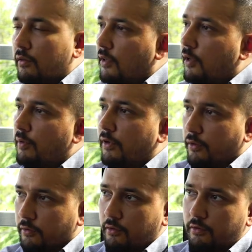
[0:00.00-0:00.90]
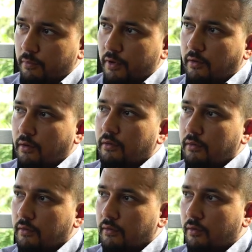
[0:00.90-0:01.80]
to take me closer to my
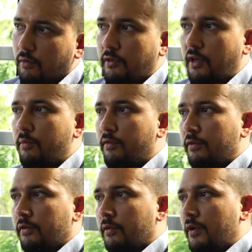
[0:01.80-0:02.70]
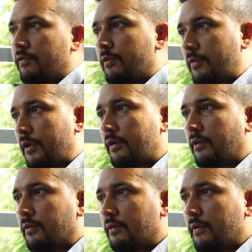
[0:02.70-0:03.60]
goal or take me further away from my goal?